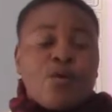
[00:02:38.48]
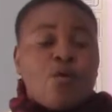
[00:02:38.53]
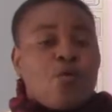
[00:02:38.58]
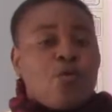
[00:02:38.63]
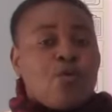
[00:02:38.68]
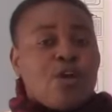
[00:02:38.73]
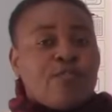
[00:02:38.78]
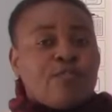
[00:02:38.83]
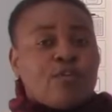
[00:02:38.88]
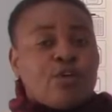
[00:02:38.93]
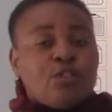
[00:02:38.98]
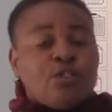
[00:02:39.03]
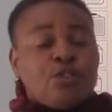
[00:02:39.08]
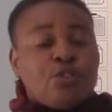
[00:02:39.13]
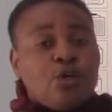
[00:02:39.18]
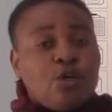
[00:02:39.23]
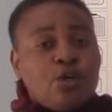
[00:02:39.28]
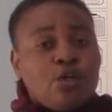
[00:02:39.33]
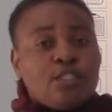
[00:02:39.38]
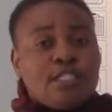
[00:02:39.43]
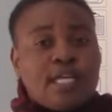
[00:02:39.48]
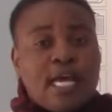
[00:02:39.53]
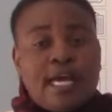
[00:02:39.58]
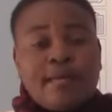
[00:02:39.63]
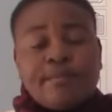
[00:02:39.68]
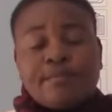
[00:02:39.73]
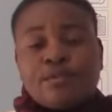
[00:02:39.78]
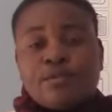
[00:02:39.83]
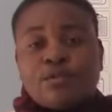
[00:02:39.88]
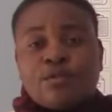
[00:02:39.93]
We have got two
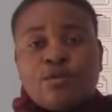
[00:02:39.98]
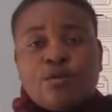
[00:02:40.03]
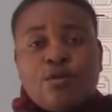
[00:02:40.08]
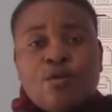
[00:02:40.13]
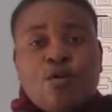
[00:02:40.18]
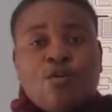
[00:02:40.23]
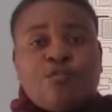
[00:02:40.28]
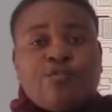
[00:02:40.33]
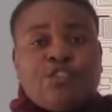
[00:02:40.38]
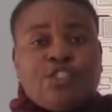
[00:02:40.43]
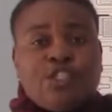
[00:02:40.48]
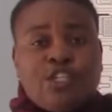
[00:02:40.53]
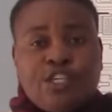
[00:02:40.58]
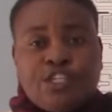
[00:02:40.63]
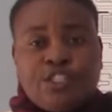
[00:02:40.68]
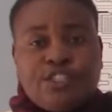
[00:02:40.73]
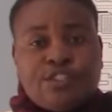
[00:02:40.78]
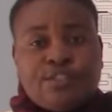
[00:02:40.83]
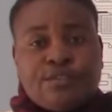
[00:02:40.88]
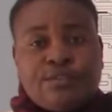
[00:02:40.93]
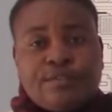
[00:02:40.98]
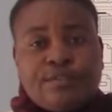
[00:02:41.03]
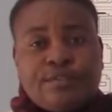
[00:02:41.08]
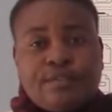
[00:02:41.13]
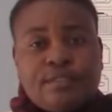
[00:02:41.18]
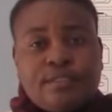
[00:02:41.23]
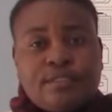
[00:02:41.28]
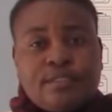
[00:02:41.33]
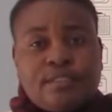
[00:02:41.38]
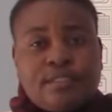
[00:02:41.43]
types of tillage.
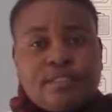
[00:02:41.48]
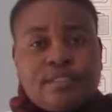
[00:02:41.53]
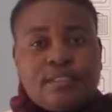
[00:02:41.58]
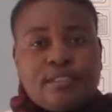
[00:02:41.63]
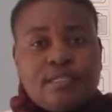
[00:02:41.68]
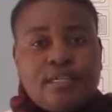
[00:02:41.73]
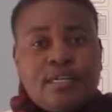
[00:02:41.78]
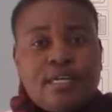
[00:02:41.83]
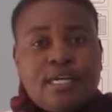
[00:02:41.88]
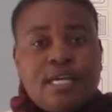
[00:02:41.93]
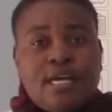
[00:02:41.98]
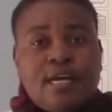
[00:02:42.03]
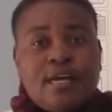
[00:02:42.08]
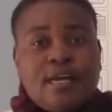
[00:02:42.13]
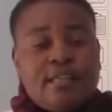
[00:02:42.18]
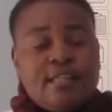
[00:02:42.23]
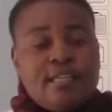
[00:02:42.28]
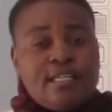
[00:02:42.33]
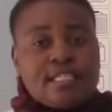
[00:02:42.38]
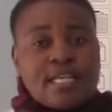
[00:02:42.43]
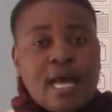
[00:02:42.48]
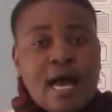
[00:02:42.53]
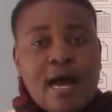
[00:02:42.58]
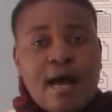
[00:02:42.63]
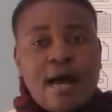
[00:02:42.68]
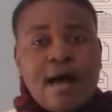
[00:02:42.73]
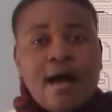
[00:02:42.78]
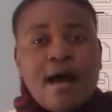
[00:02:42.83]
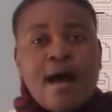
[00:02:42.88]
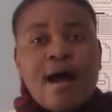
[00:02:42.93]
These
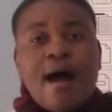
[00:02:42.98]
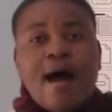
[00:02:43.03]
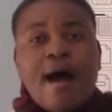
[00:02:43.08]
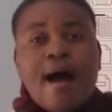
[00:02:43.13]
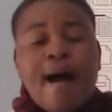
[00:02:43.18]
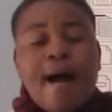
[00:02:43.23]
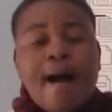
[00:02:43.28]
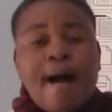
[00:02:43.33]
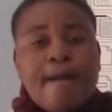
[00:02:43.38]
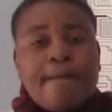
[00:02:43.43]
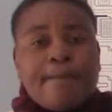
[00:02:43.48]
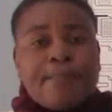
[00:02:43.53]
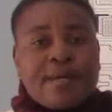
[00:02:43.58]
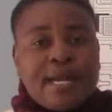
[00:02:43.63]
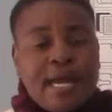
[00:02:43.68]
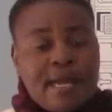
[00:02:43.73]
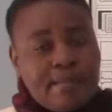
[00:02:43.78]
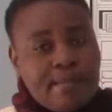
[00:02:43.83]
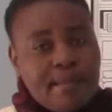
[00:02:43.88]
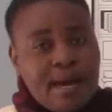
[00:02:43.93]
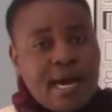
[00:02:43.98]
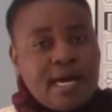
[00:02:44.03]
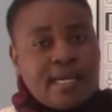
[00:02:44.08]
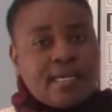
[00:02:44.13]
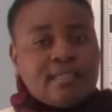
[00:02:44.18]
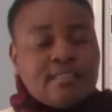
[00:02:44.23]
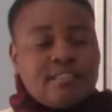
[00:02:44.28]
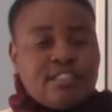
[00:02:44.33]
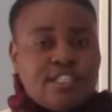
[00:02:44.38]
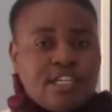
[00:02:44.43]
are
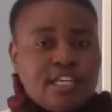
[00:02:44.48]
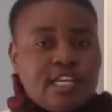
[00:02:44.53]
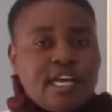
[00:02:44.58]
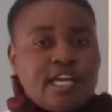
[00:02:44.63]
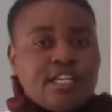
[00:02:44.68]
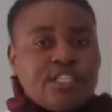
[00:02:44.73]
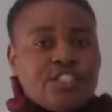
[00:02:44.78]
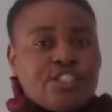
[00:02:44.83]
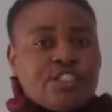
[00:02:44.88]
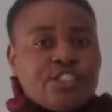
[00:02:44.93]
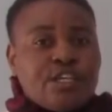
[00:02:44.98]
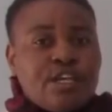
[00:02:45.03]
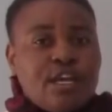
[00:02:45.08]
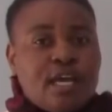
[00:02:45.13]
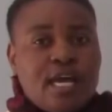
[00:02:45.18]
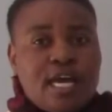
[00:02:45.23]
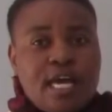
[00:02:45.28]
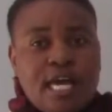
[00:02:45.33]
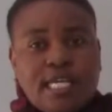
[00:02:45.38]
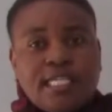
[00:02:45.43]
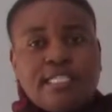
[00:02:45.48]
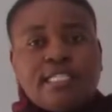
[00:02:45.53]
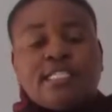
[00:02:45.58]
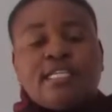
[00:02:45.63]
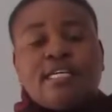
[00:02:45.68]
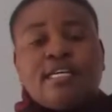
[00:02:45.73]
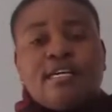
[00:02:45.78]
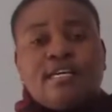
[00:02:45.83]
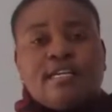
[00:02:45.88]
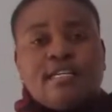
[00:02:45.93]
primal tillage and
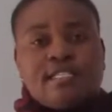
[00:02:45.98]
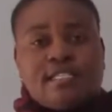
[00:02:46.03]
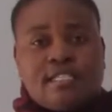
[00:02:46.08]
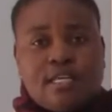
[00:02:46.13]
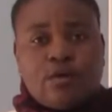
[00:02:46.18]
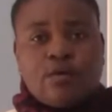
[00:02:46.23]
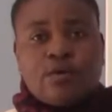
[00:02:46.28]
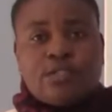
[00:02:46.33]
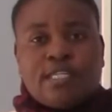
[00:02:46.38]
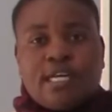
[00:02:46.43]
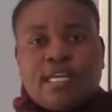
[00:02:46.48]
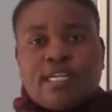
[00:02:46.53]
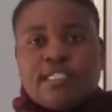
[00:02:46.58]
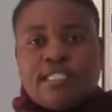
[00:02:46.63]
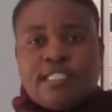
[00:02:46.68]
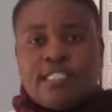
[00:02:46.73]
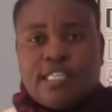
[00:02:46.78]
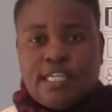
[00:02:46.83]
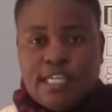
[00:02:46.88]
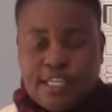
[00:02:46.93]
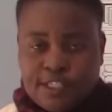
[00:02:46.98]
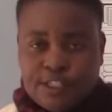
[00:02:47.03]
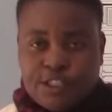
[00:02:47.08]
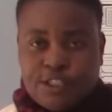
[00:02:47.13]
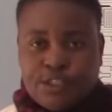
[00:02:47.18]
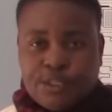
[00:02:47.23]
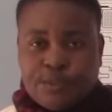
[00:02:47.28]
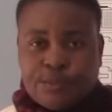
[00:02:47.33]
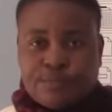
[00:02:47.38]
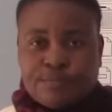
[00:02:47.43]
secondary
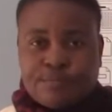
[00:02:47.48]
tillage.